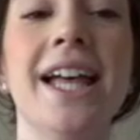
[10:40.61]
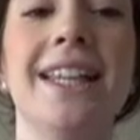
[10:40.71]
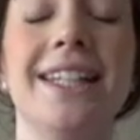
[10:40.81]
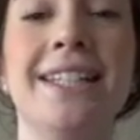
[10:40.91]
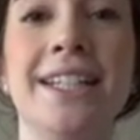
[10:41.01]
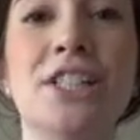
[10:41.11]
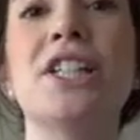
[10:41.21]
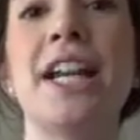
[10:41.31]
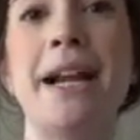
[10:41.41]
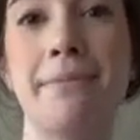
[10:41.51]
the dish
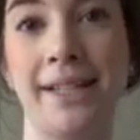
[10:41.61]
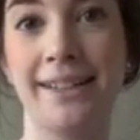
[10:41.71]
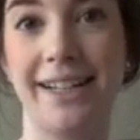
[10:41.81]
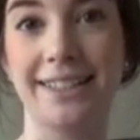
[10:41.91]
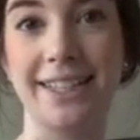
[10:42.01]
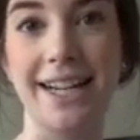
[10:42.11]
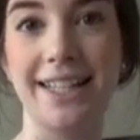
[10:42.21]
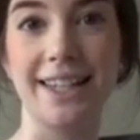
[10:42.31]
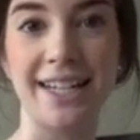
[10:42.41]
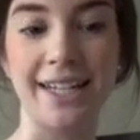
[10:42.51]
that I made last
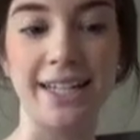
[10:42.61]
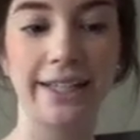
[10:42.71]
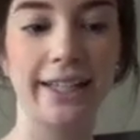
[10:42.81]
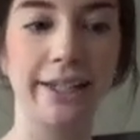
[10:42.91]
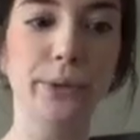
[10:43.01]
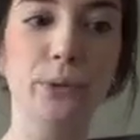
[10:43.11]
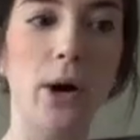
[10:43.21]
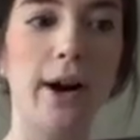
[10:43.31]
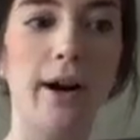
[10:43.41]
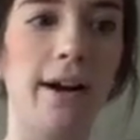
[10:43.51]
night, the
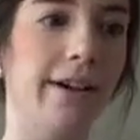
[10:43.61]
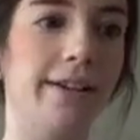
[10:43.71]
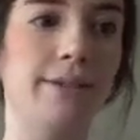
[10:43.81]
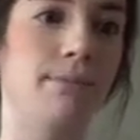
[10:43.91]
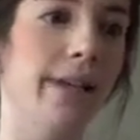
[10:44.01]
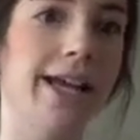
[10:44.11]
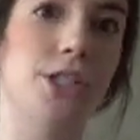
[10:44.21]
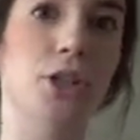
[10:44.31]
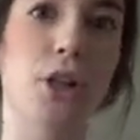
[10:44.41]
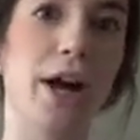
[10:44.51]
quinoa
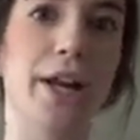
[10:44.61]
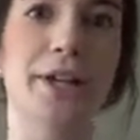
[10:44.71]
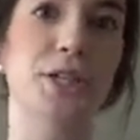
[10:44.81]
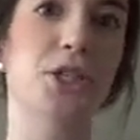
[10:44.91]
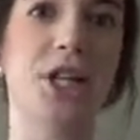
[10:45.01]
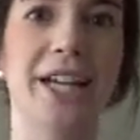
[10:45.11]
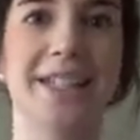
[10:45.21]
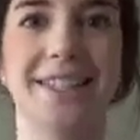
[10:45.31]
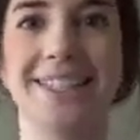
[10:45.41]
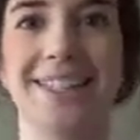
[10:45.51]
enchilada
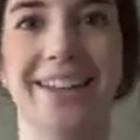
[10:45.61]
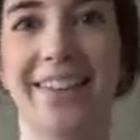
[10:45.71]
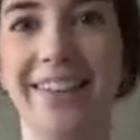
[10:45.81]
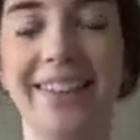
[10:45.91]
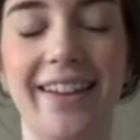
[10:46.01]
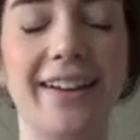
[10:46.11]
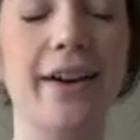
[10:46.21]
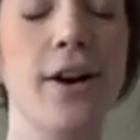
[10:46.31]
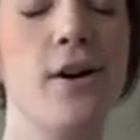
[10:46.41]
chicken skillet thing,